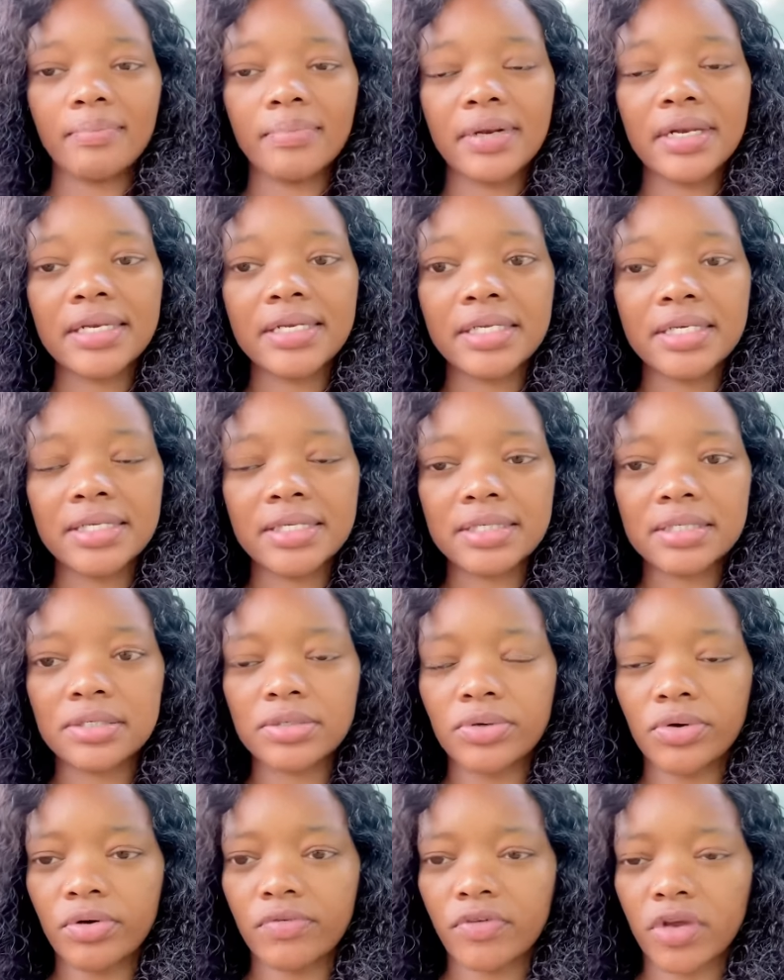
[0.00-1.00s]
Please do
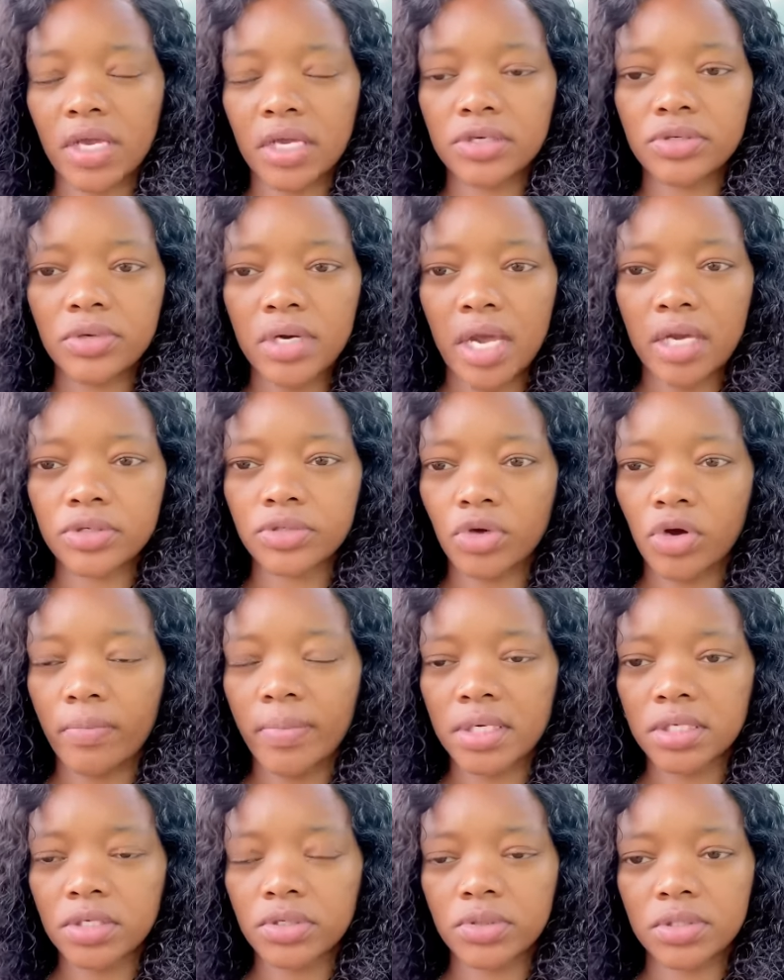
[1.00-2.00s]
not forget to like, to
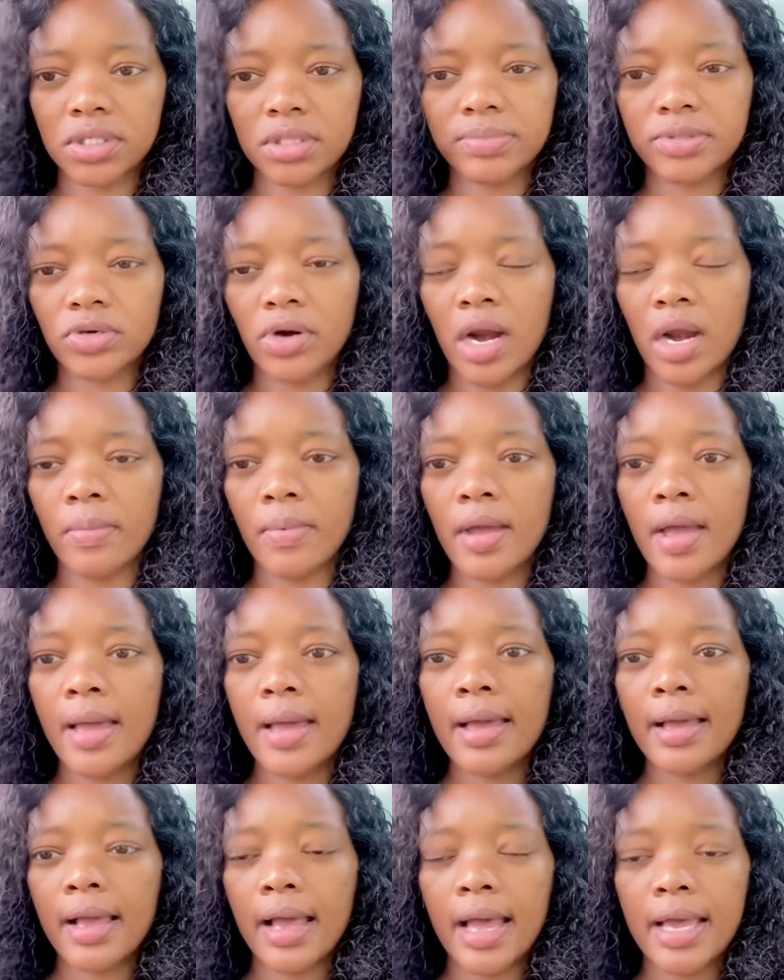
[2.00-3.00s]
comment, and to subscribe.
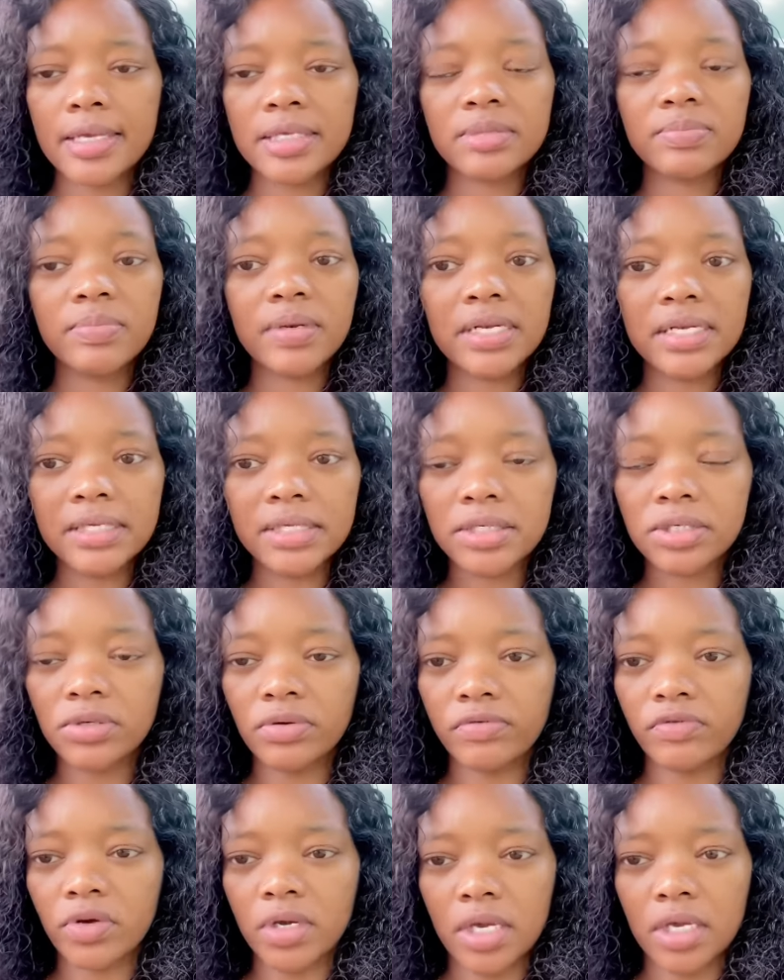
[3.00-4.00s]
Guys, please don't
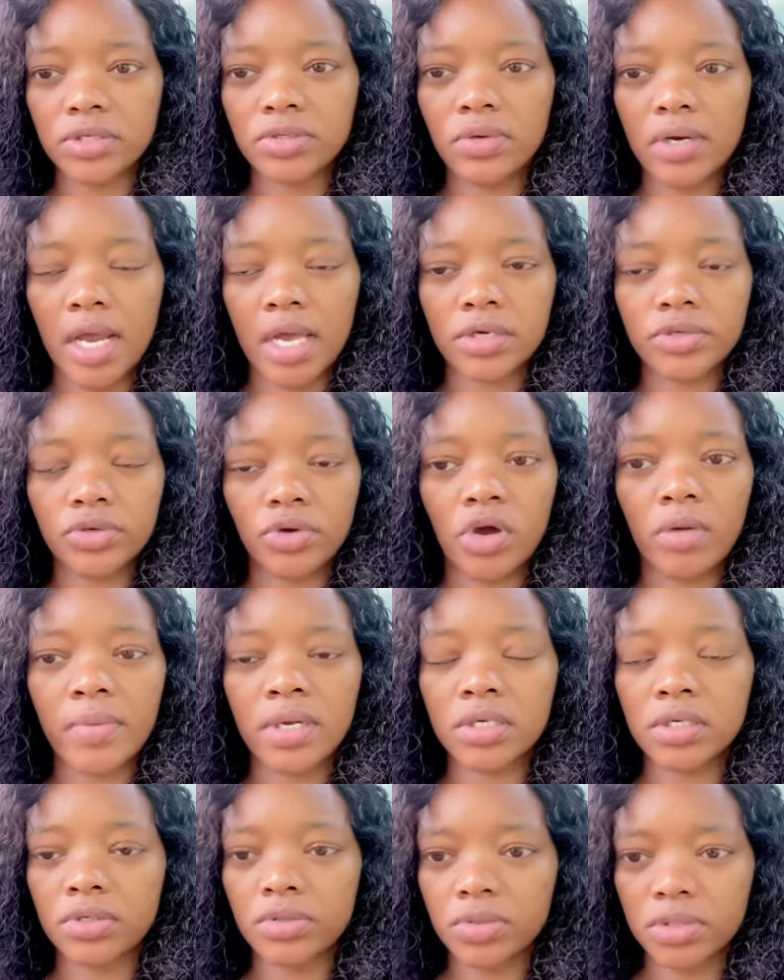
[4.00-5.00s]
forget to like, to
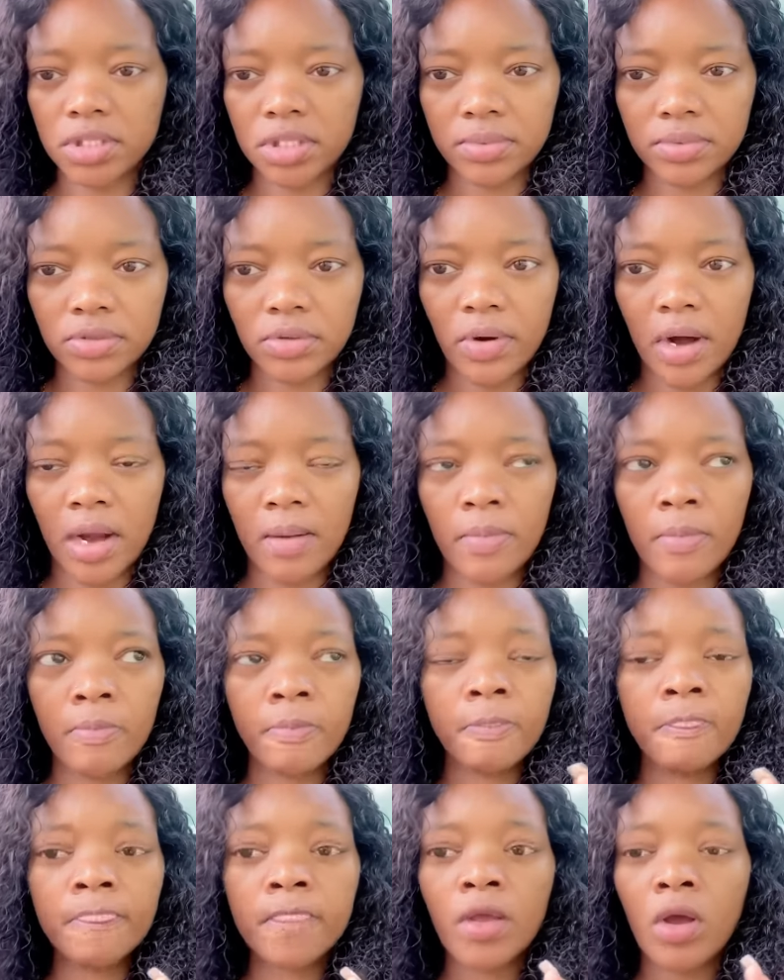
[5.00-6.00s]
comment, and to subscribe.
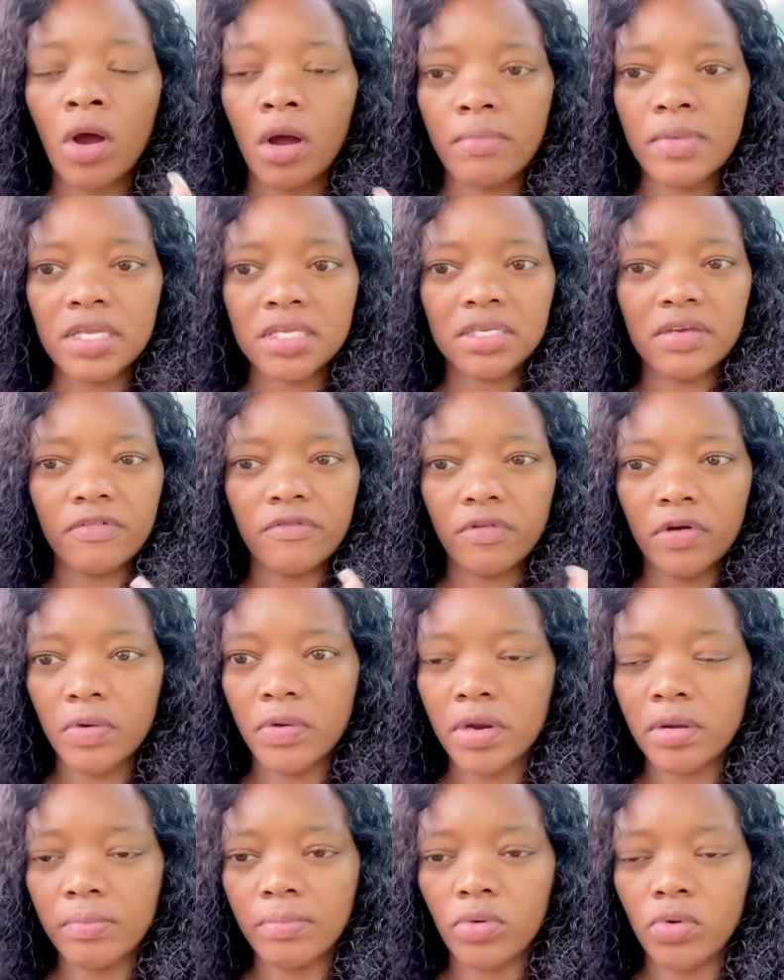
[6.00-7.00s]
Comments are very
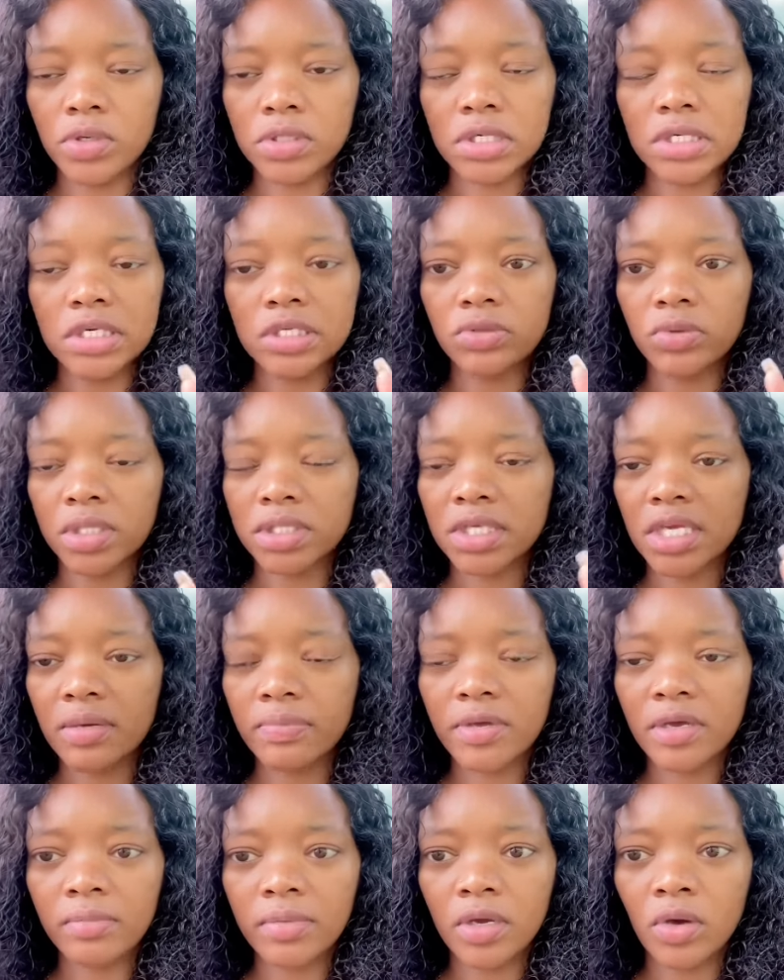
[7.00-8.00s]
important. It's what's
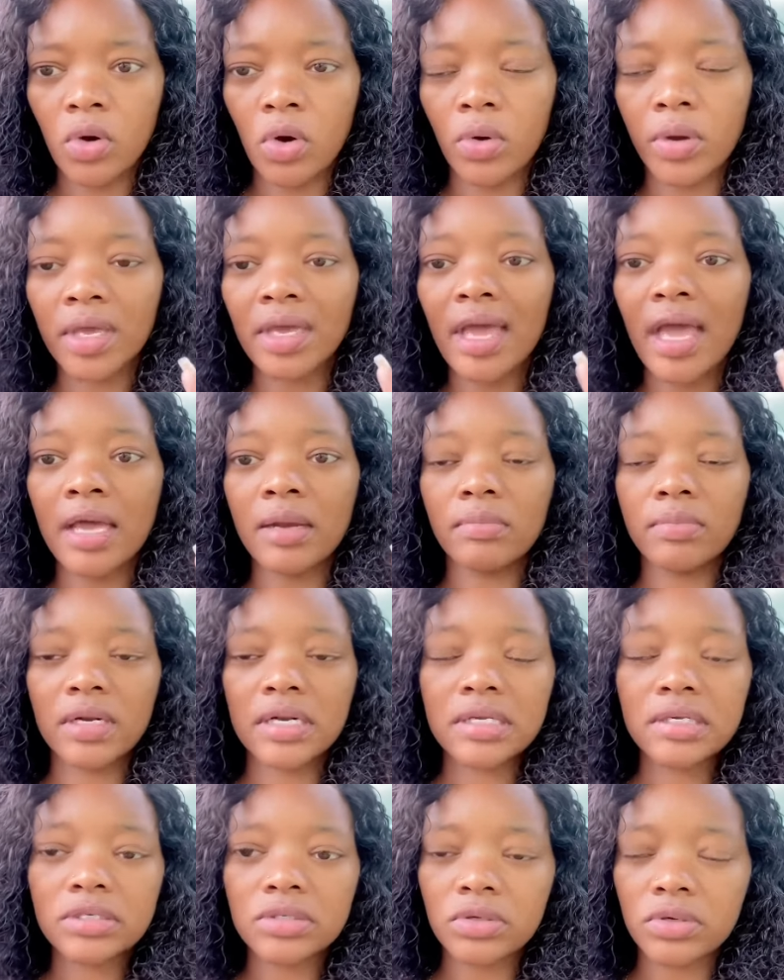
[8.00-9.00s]
keeping me going. And
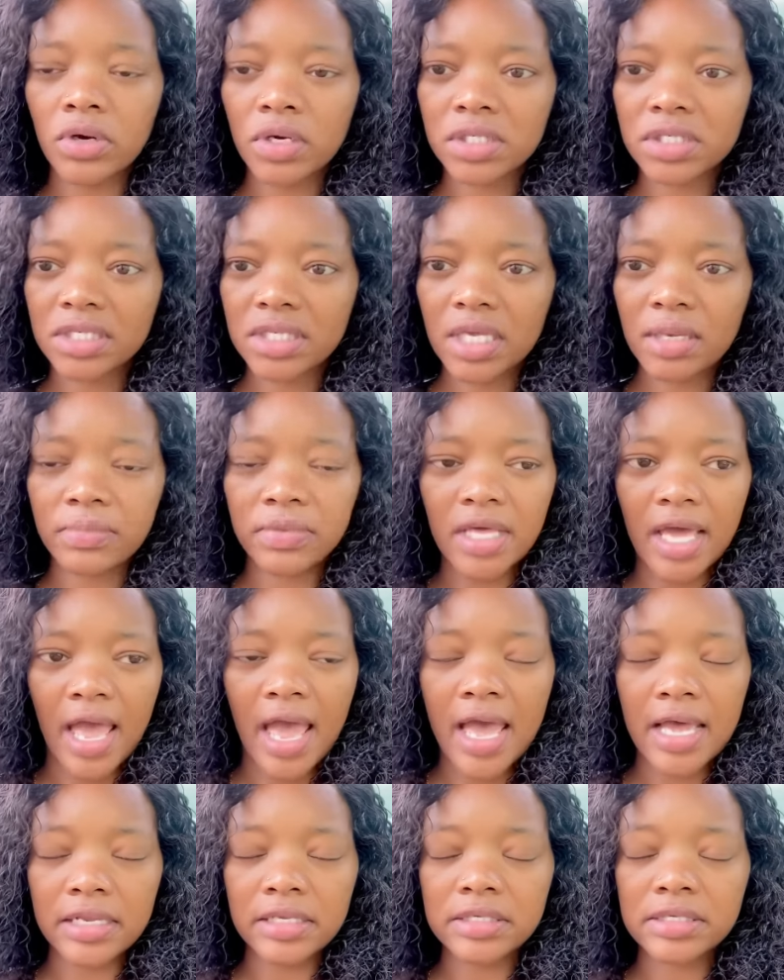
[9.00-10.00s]
please do not skip the
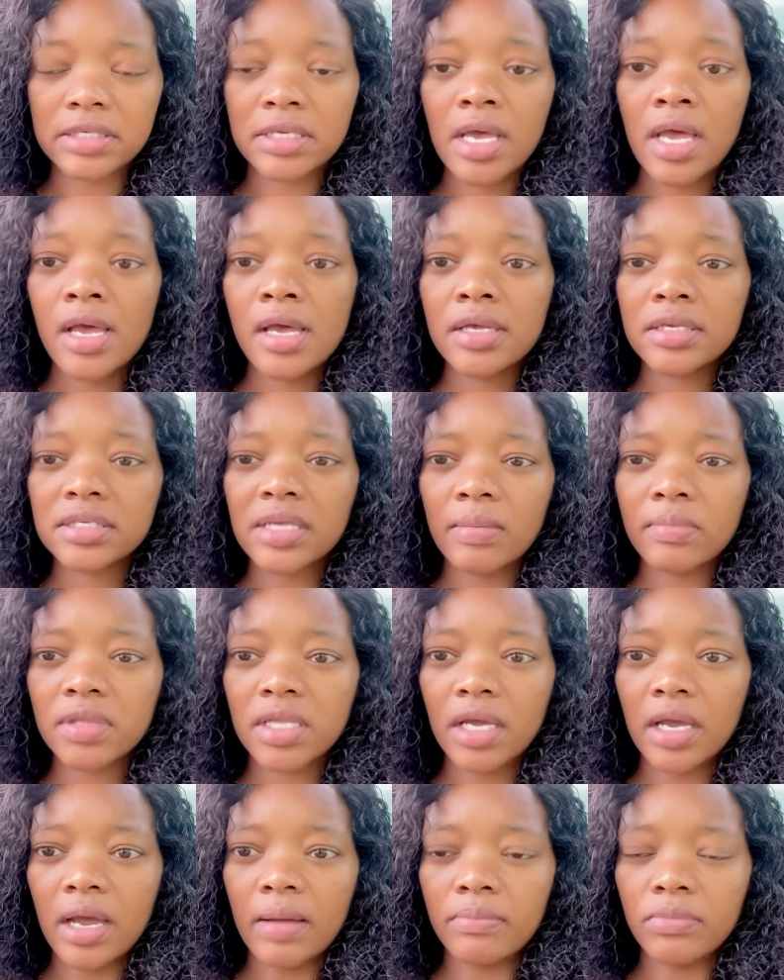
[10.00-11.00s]
ads.
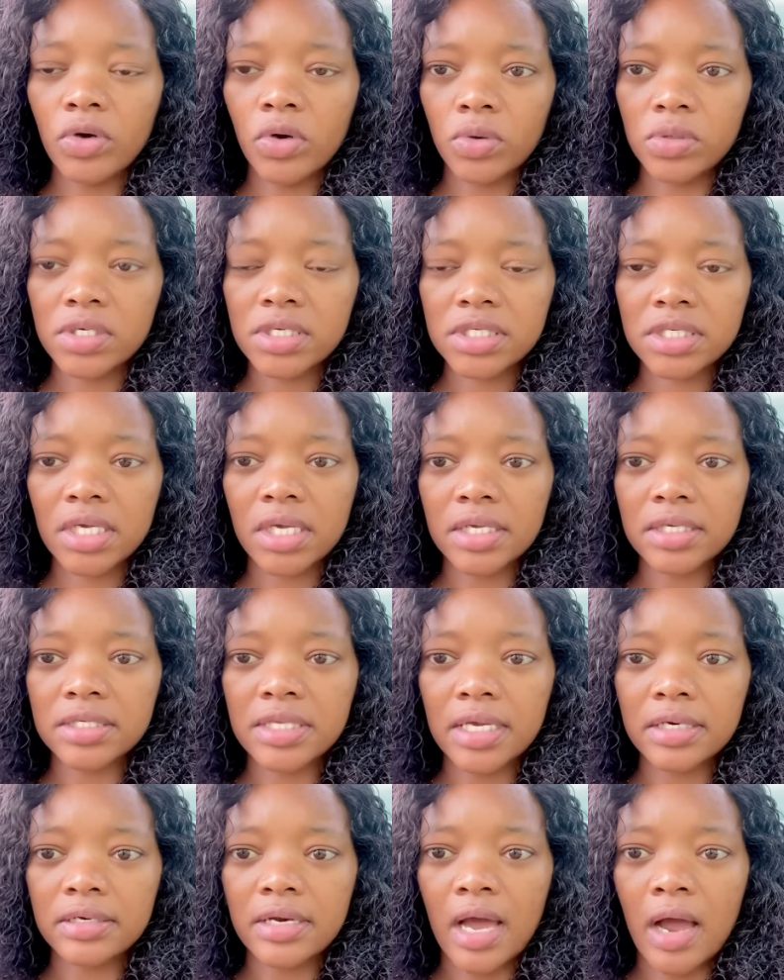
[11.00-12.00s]
Something I'm noticing is
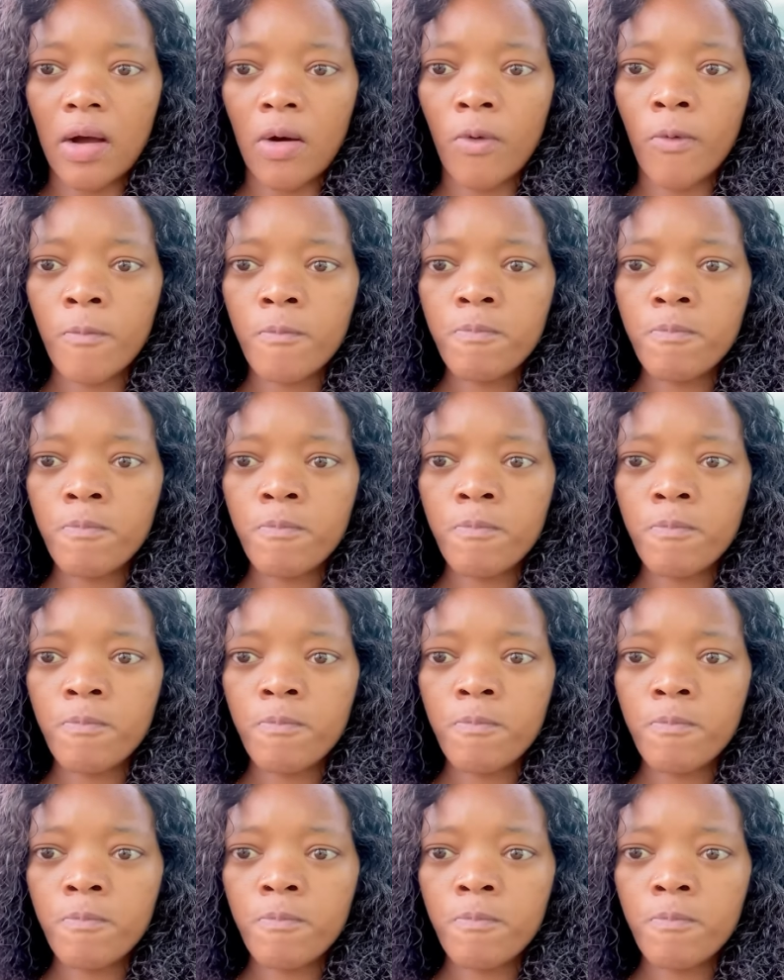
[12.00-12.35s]
that now